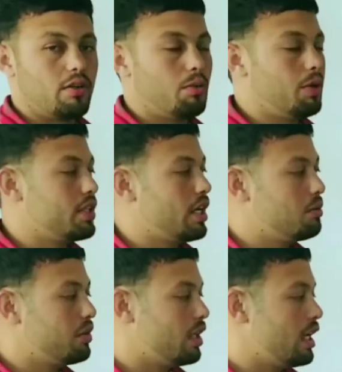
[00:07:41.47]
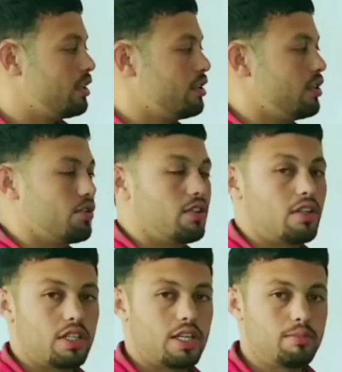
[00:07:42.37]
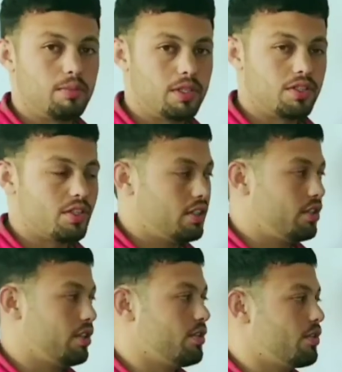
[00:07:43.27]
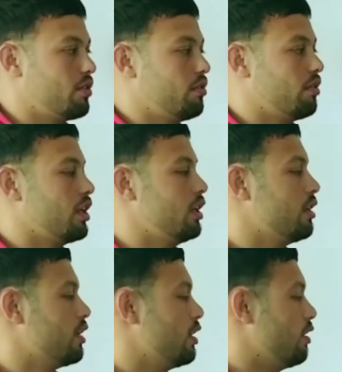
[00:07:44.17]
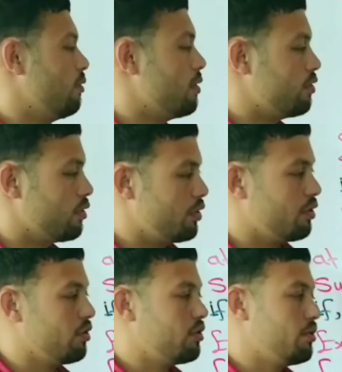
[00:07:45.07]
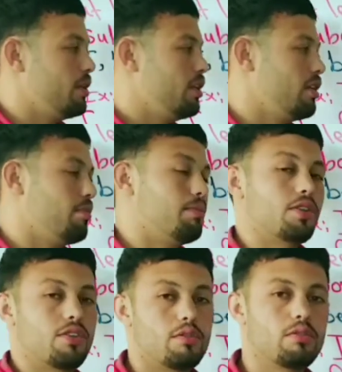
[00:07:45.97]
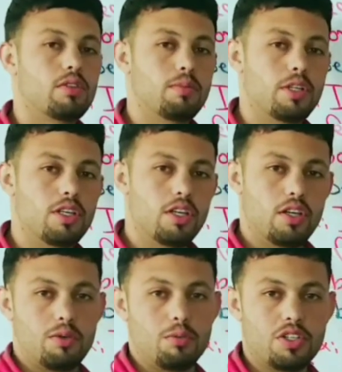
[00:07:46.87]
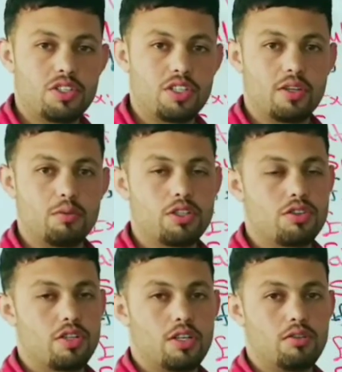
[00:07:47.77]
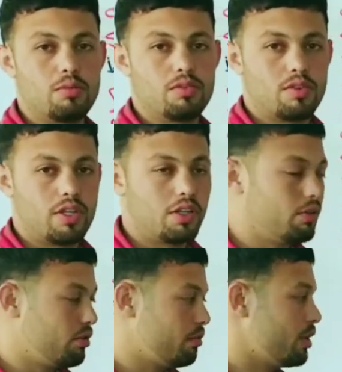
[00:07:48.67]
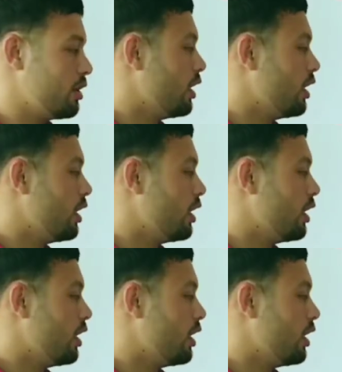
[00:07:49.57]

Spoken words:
Without that, it's not a complete sentence. Okay? If before you go to bed, a person will be wondering, what should I do before I go to bed?